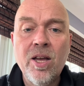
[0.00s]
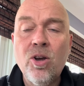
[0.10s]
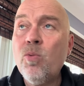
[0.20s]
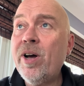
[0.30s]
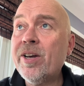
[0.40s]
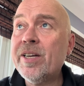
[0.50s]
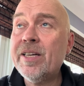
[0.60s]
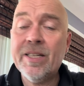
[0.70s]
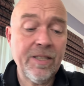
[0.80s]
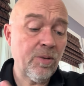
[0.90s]
Well,
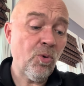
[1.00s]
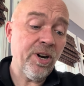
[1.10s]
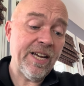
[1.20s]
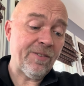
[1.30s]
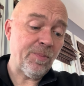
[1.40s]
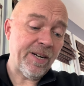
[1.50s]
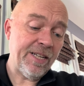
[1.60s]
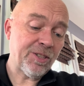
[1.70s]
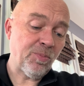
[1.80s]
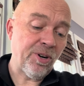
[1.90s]
good morning, everybody.
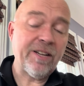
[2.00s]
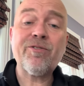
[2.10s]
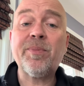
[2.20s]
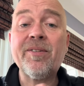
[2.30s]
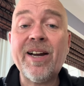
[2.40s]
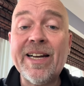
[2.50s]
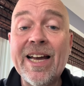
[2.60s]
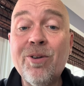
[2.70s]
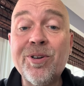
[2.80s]
It's morning for me right now.